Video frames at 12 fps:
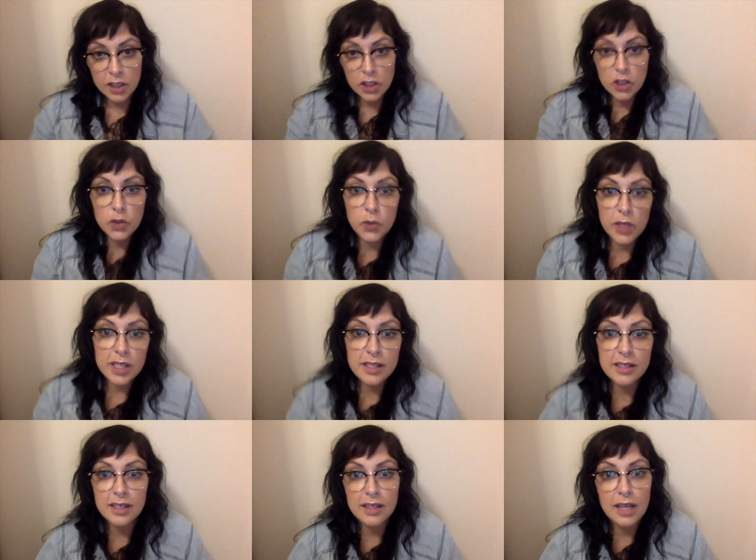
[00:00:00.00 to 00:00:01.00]
you can
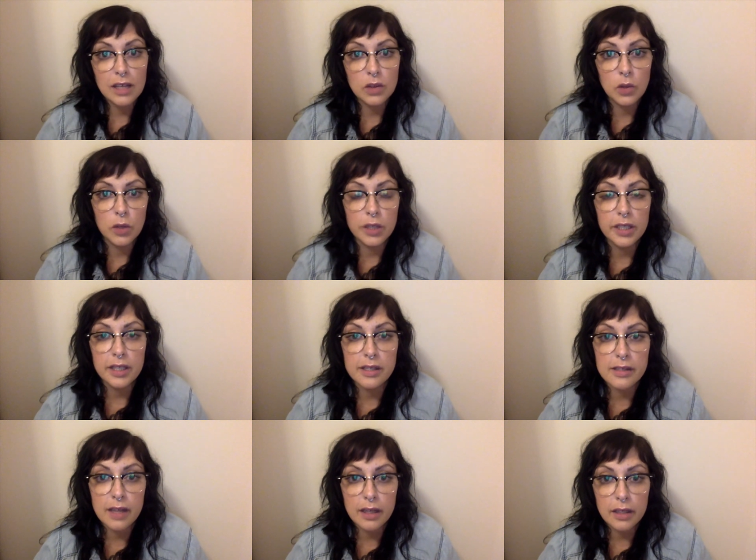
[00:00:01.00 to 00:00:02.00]
see that Lauren
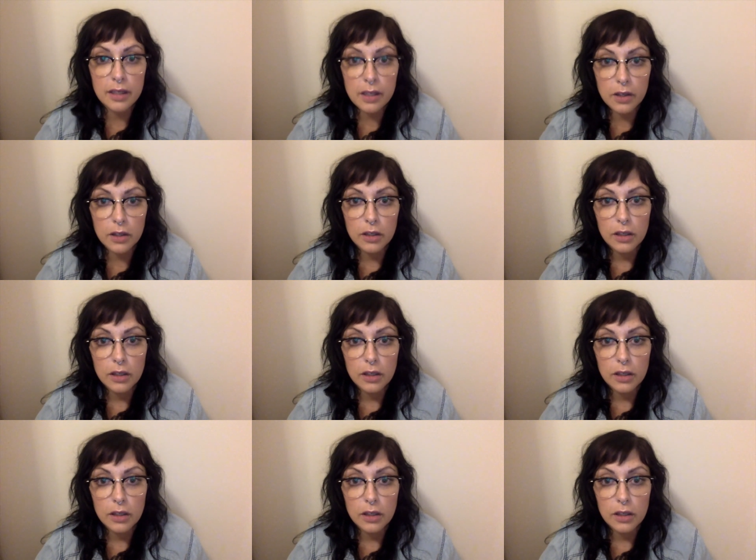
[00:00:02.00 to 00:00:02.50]
is not here.